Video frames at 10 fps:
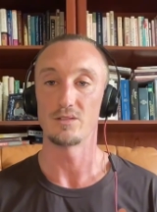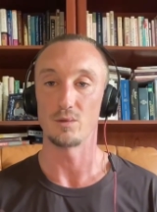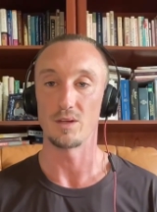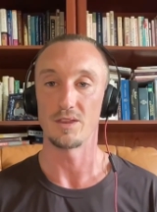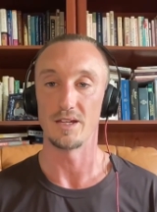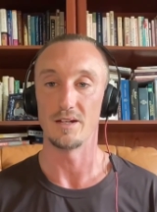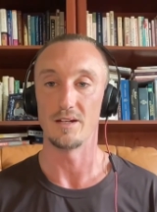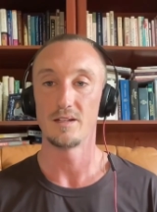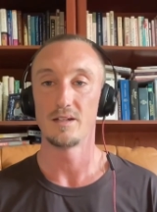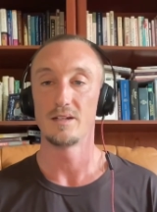within
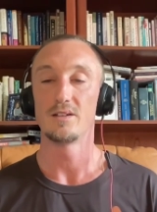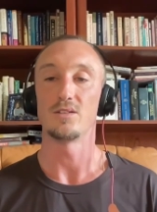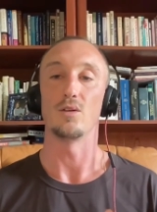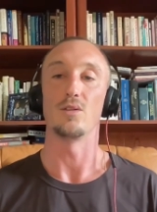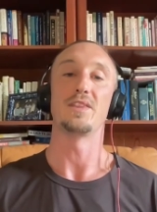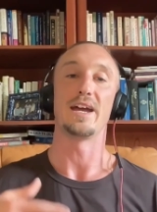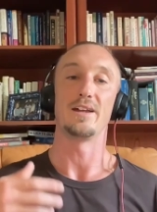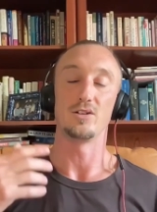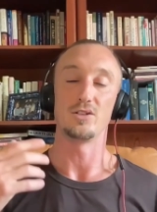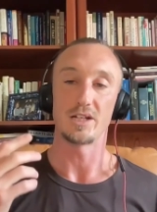so that the
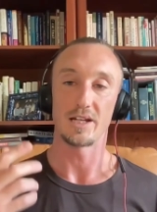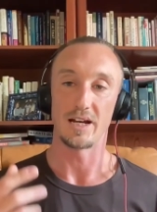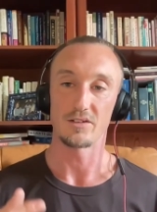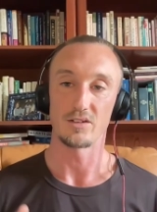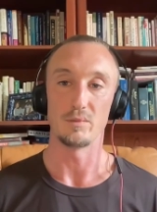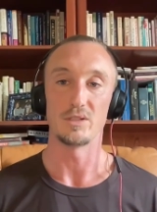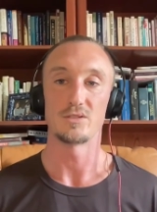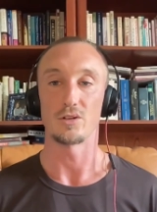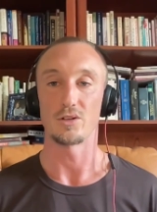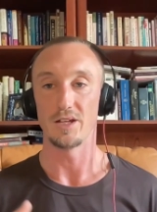energy can actually be
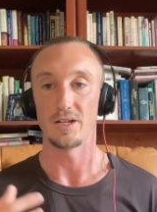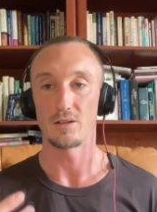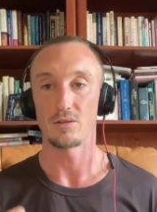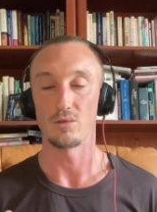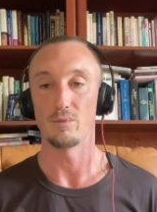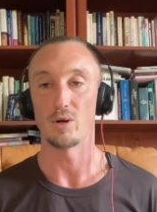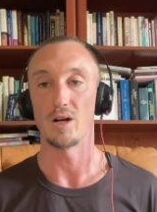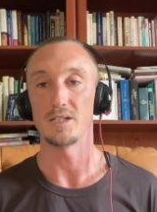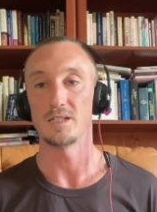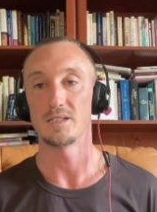circulating through the
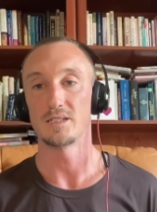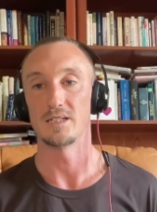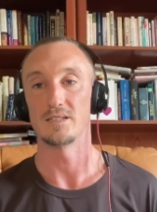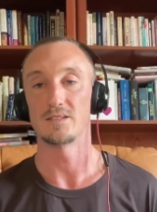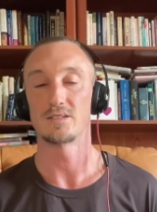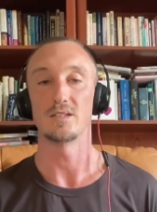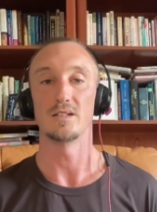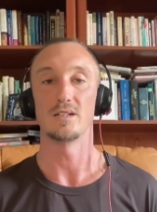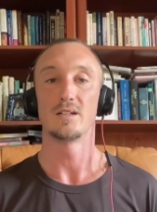body. And it's the